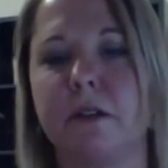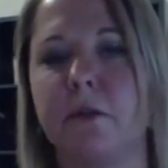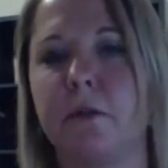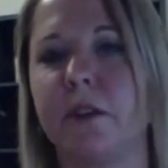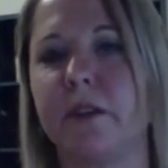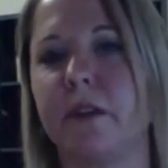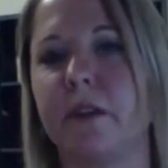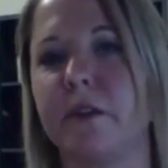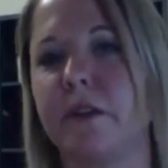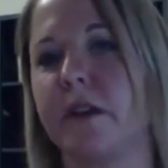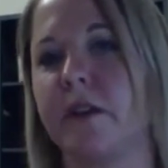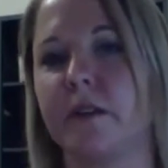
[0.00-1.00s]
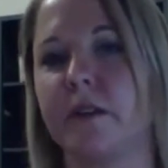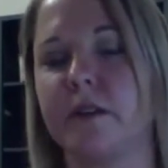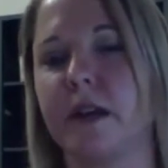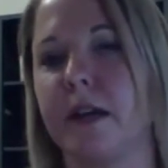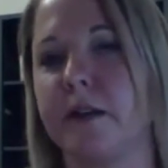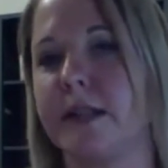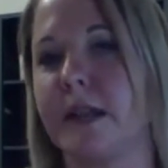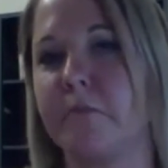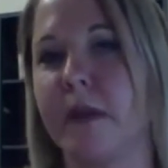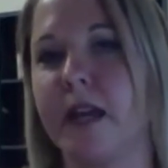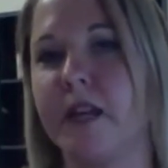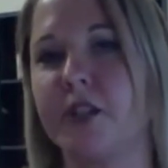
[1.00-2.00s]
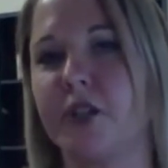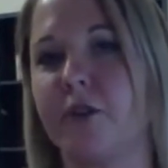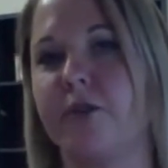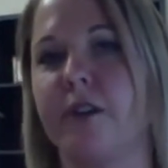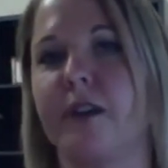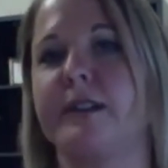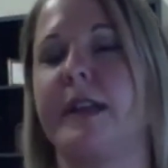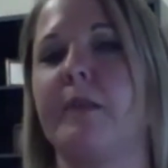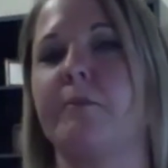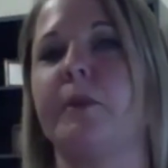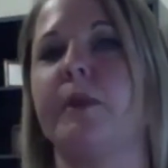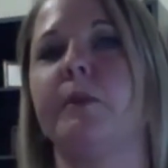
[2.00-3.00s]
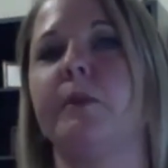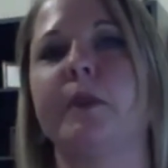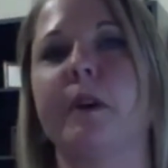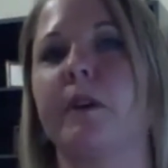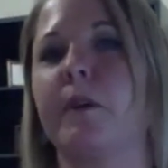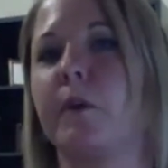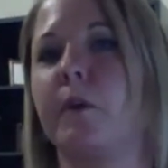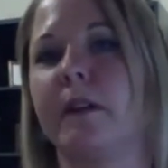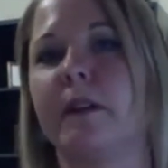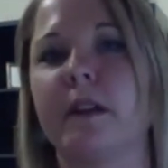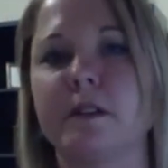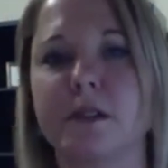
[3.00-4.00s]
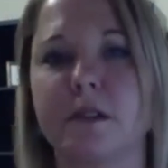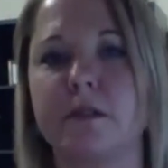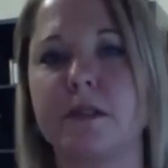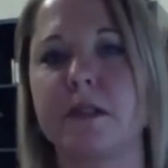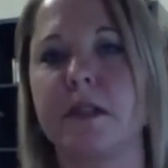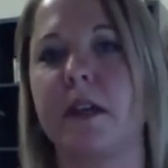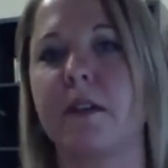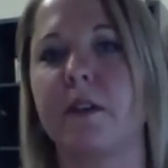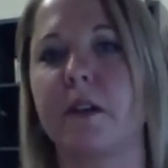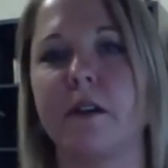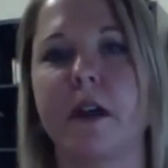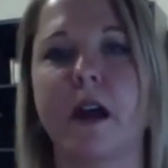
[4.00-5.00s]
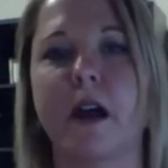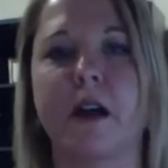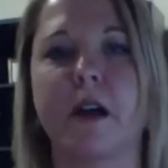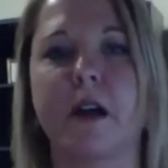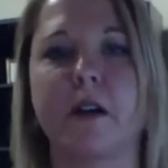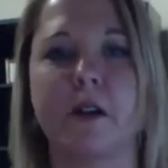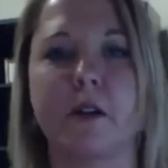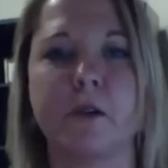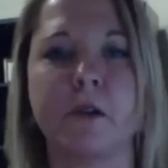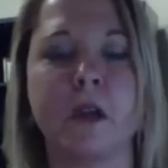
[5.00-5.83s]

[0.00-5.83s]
with their same major, for example, put all the welding students together, all the auto,